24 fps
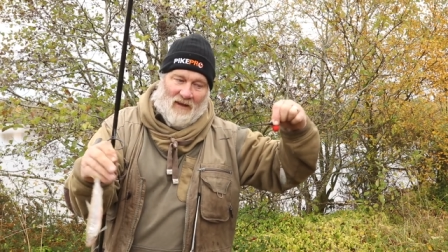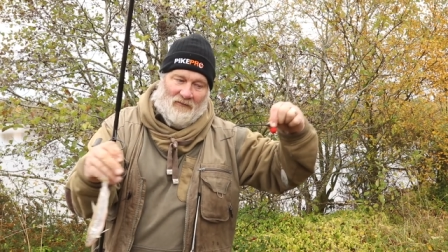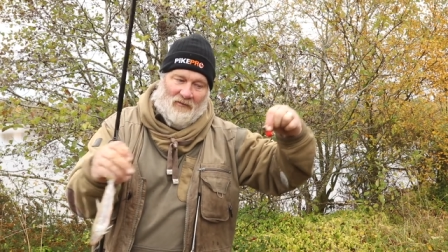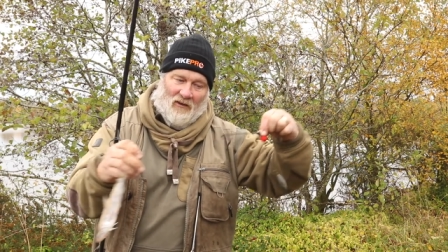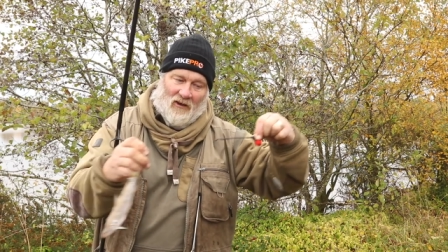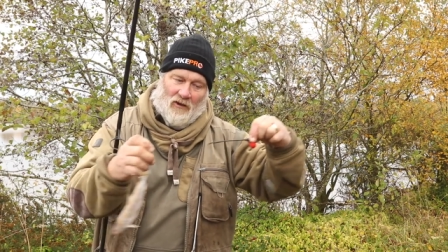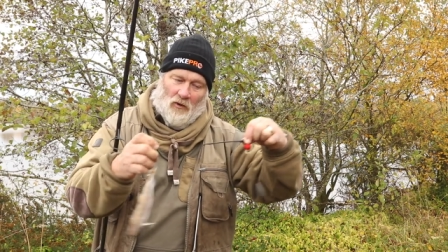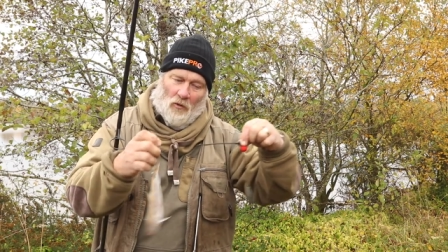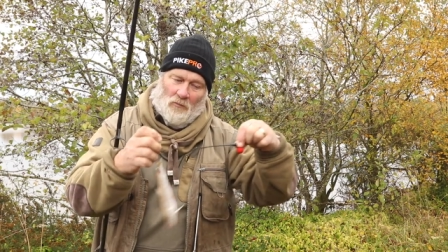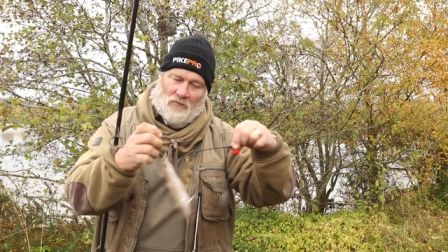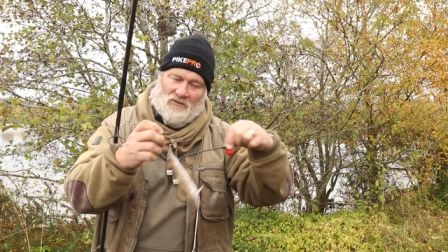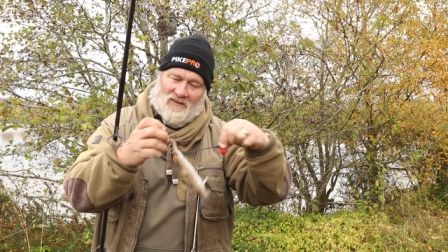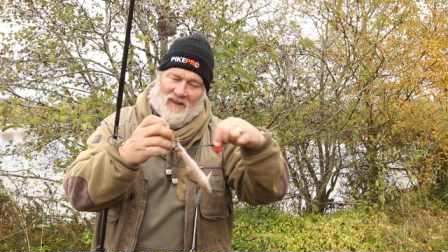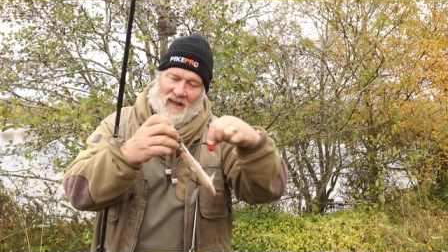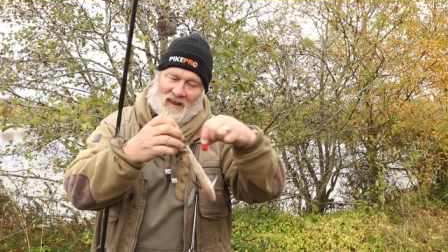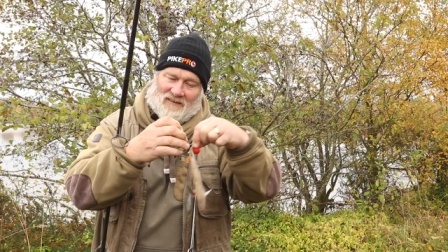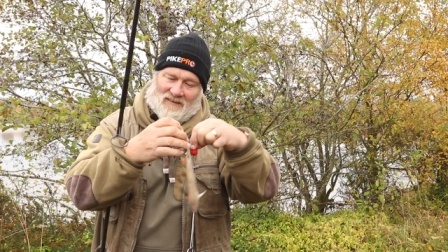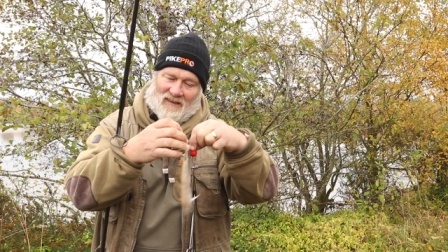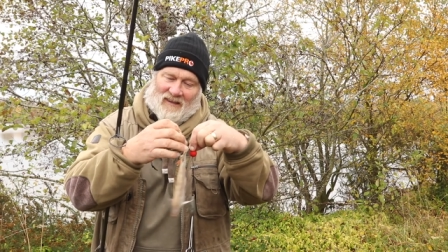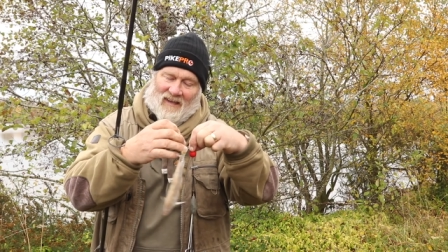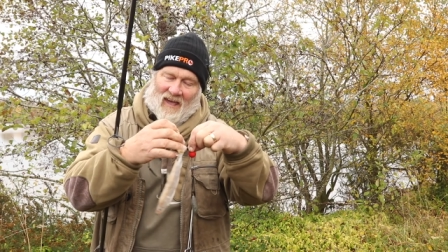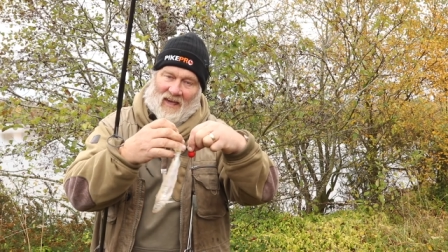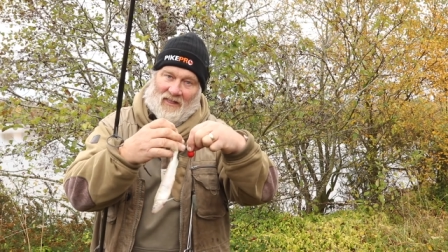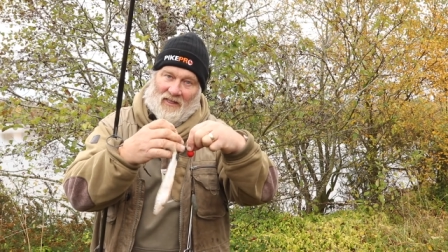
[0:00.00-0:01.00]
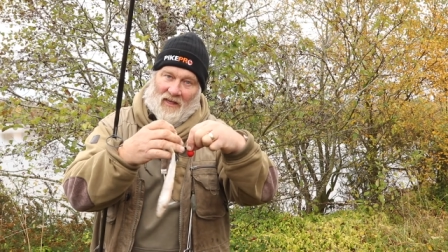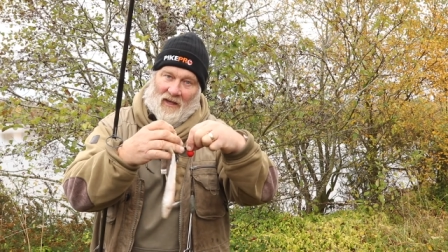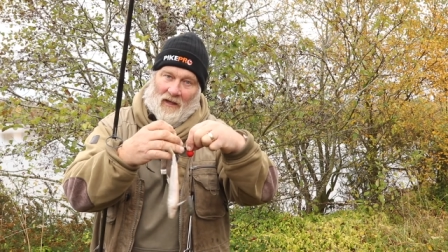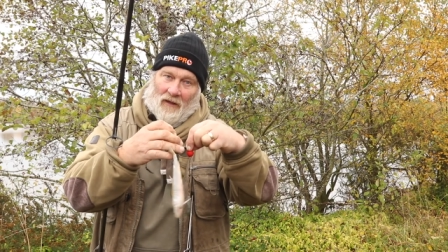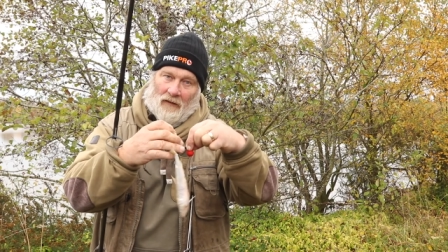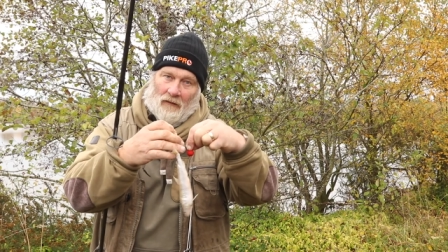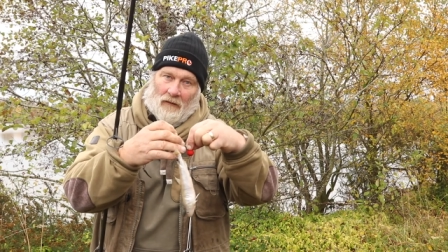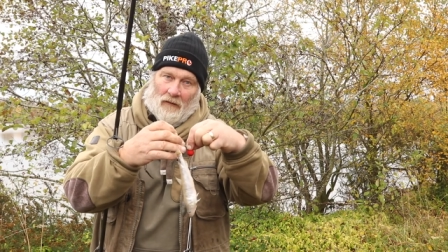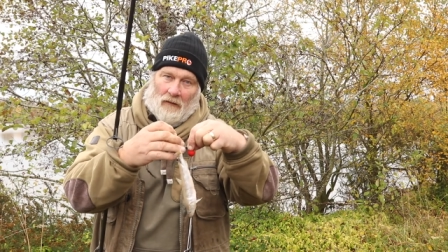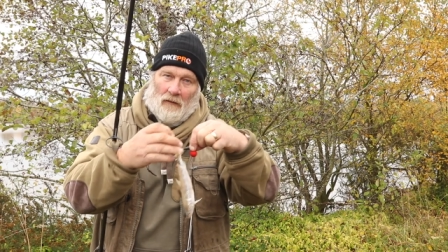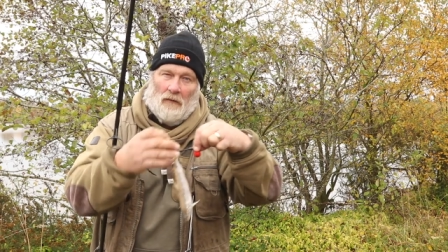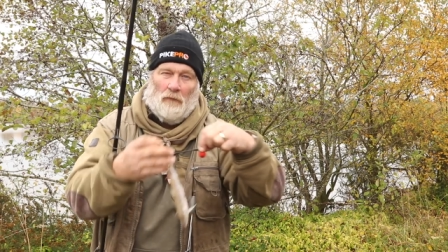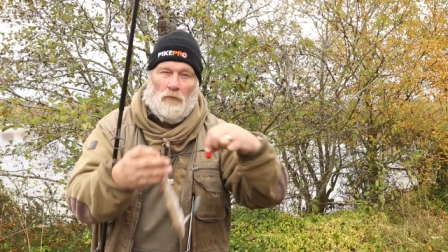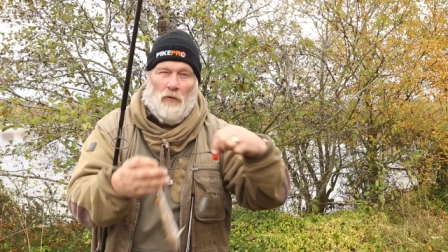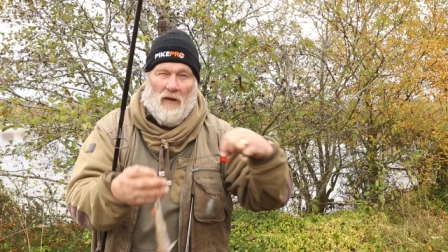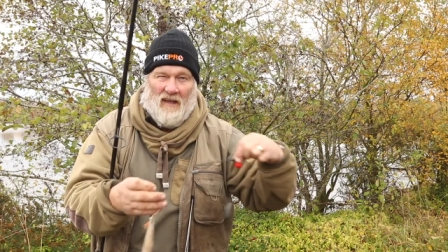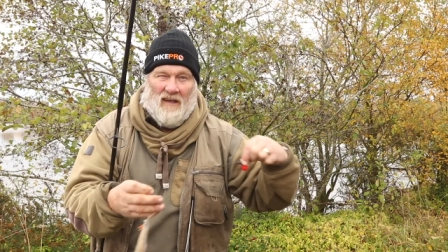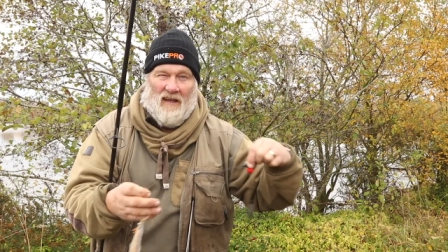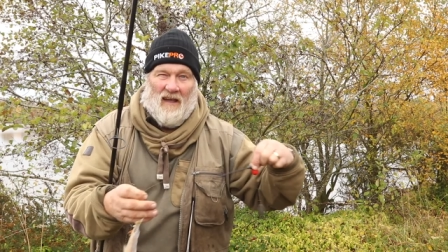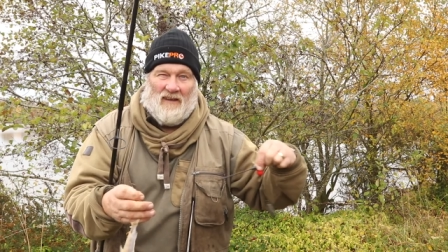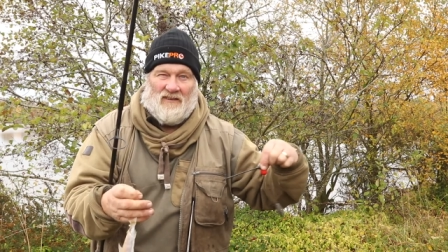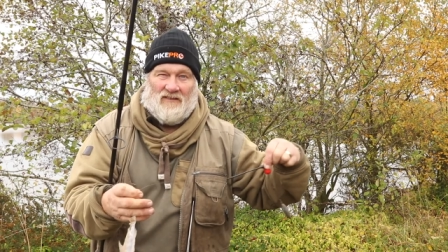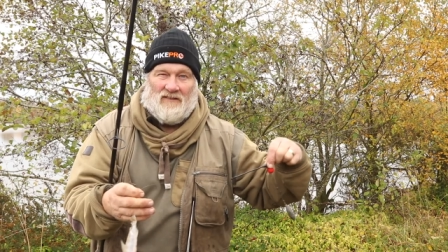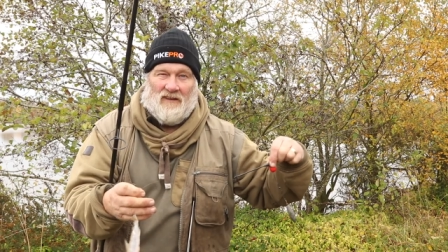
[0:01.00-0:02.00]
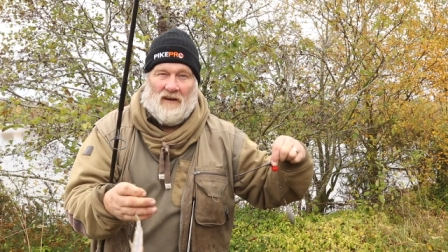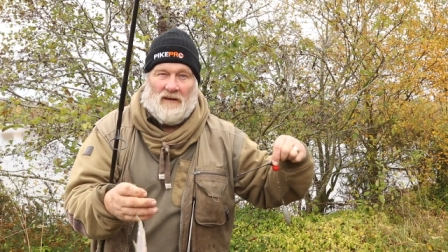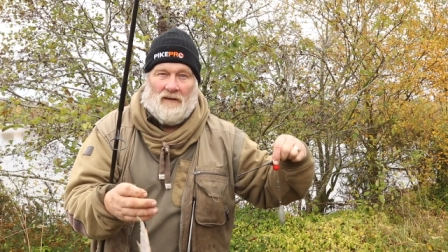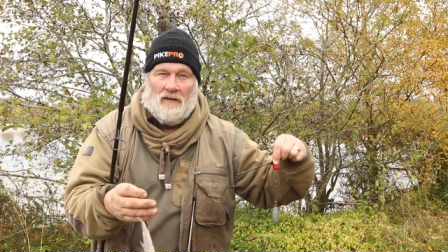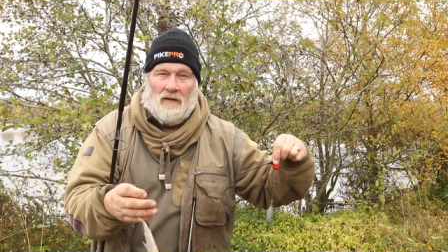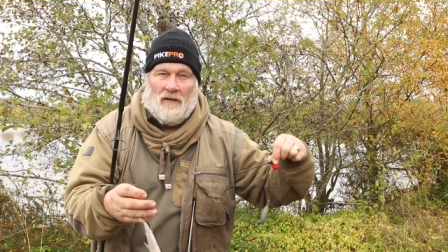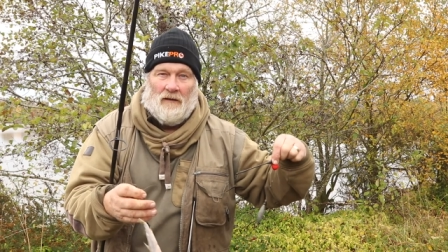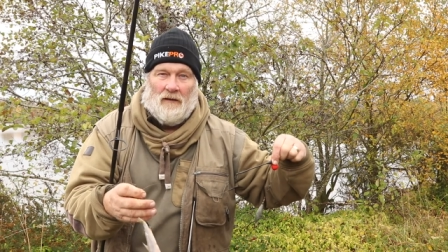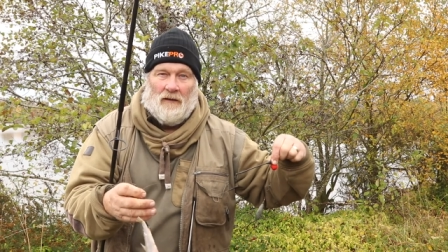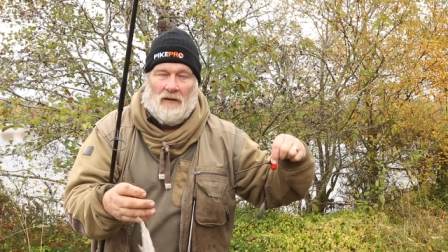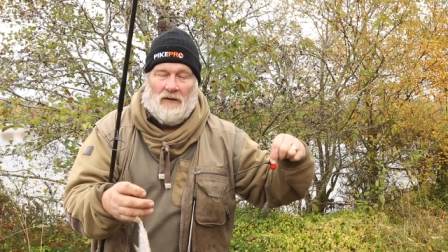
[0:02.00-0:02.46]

If it comes down together, recast it.